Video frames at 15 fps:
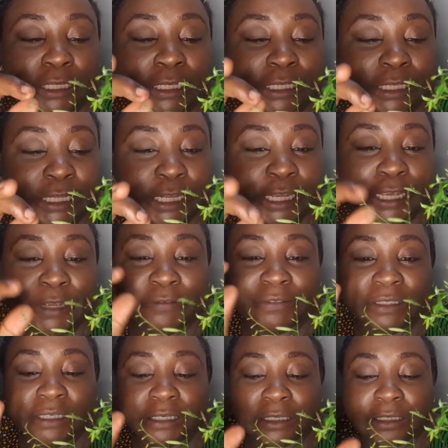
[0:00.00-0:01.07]
leaves,
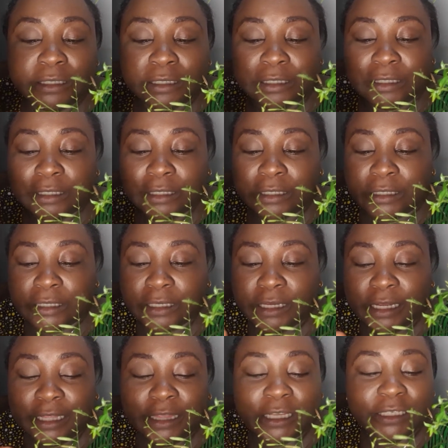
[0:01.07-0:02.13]
the
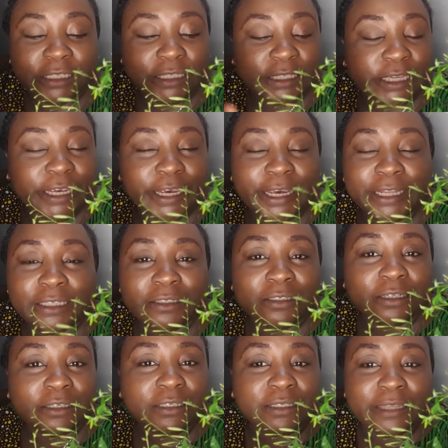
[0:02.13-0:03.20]
seed,
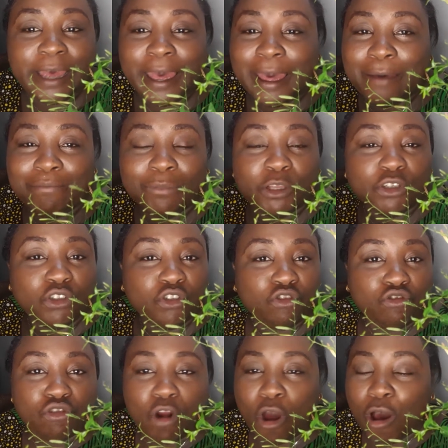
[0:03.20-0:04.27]
the stem, the
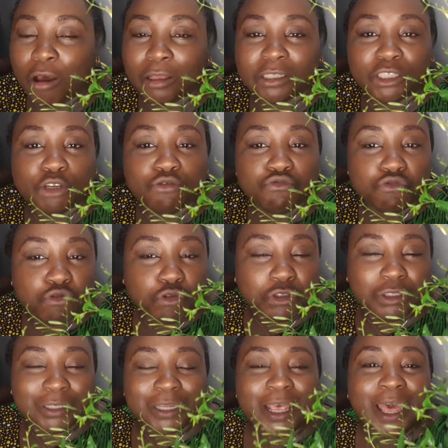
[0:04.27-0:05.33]
trunks, the
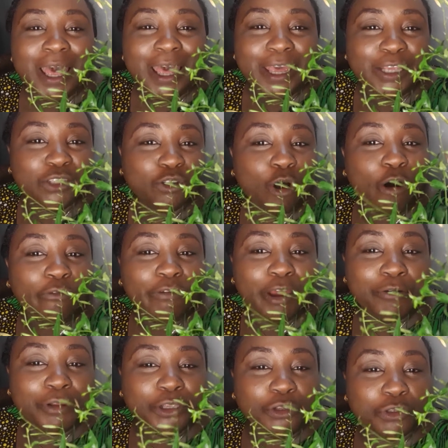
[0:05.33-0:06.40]
roots is all
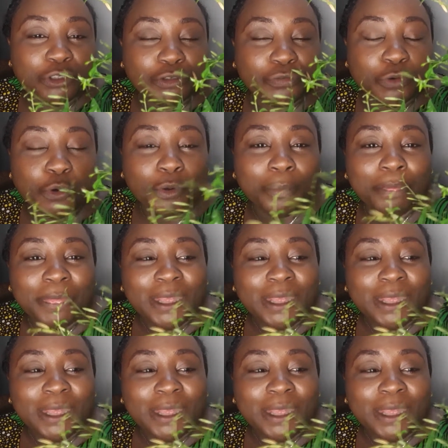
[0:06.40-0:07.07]
very useful.